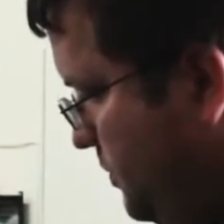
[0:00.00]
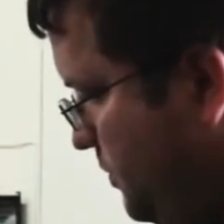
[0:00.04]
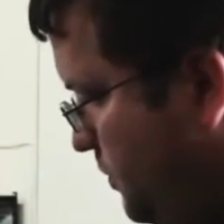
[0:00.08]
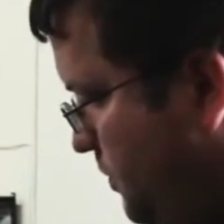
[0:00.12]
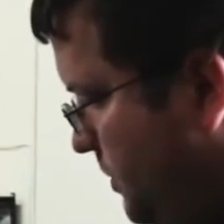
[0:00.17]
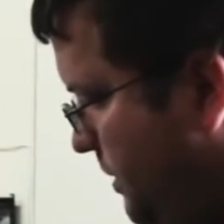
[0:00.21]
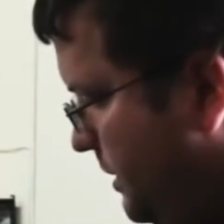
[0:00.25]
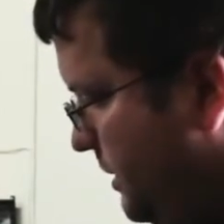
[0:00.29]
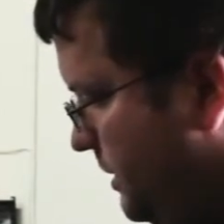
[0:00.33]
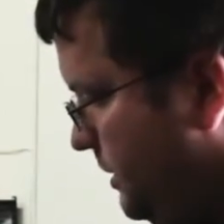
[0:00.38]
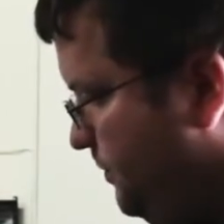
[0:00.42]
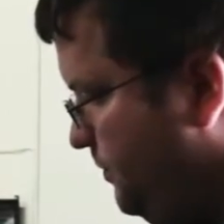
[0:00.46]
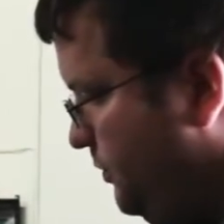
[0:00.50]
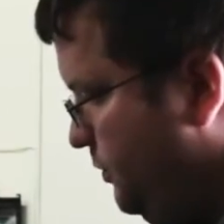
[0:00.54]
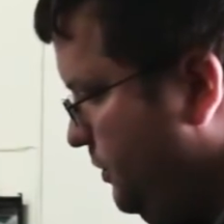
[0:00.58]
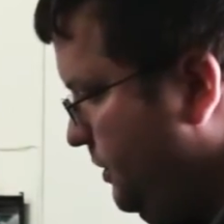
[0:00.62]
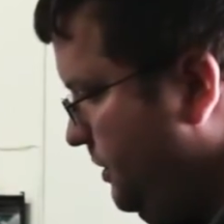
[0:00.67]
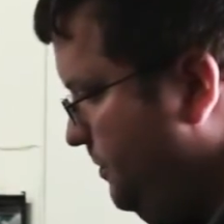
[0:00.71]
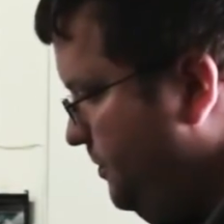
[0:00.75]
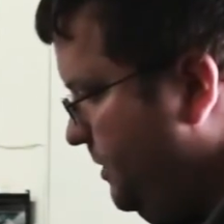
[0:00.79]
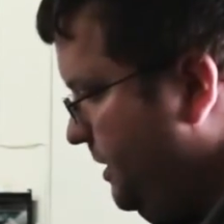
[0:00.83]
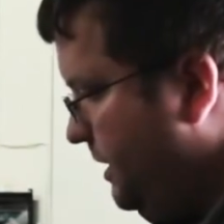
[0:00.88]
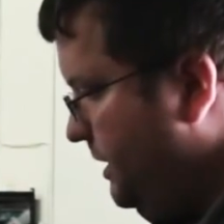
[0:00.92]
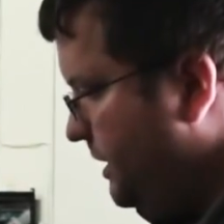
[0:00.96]
When the
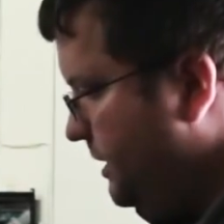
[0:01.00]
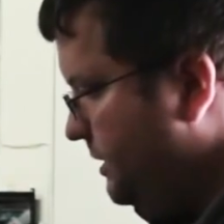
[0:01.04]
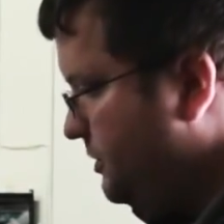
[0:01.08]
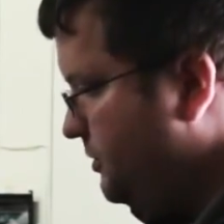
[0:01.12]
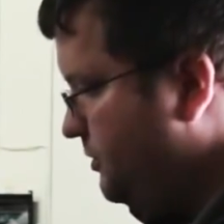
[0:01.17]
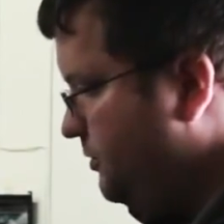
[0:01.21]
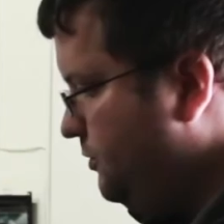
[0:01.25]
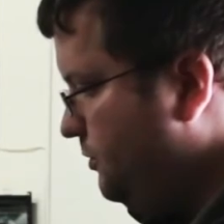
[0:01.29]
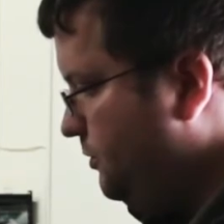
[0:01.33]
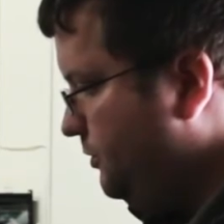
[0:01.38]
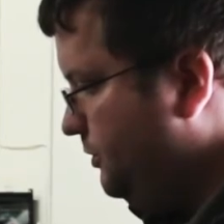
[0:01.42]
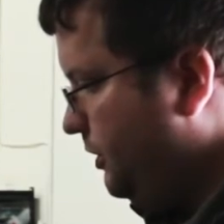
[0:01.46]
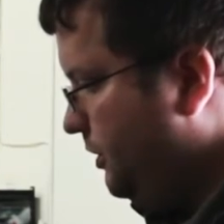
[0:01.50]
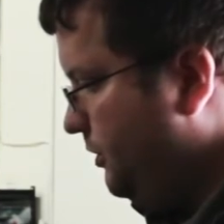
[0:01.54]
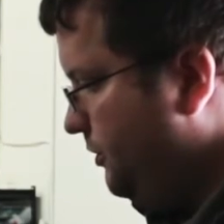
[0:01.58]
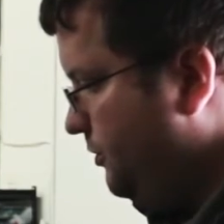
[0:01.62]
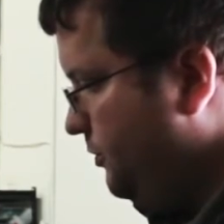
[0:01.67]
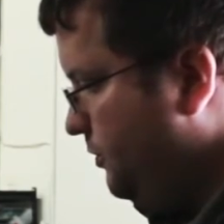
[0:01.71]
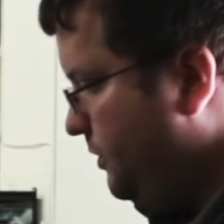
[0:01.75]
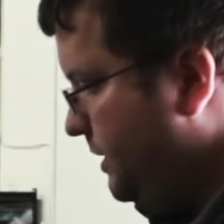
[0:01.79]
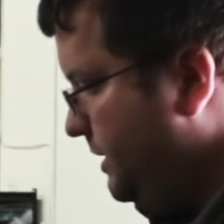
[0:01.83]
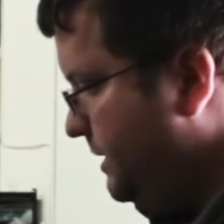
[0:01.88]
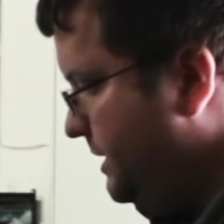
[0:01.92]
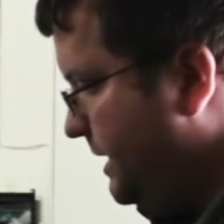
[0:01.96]
print bed has cooled all
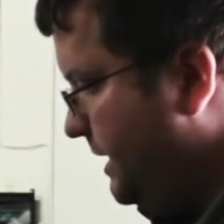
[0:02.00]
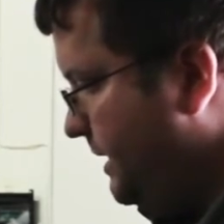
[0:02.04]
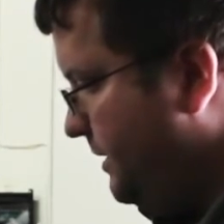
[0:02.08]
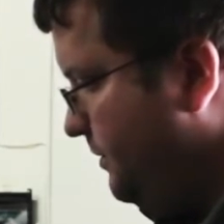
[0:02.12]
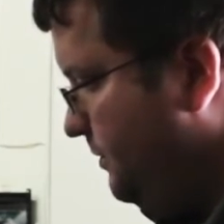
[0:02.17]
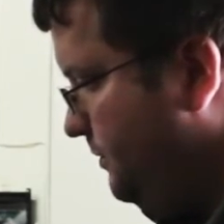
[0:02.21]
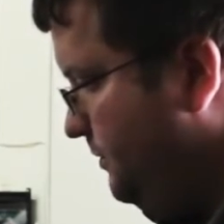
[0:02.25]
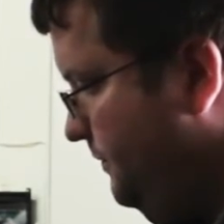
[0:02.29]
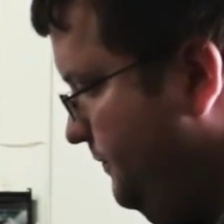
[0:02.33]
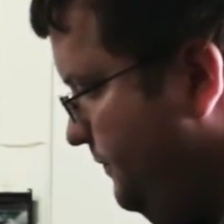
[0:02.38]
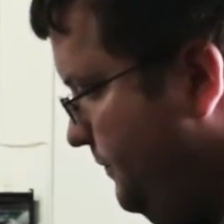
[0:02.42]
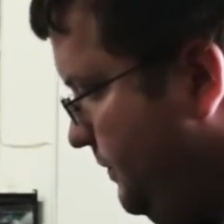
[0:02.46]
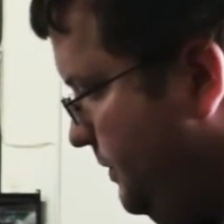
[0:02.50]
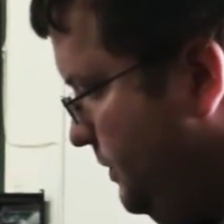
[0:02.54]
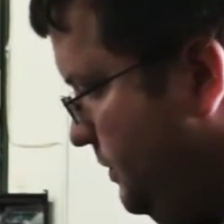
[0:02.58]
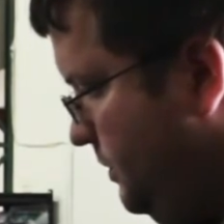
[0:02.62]
the way down,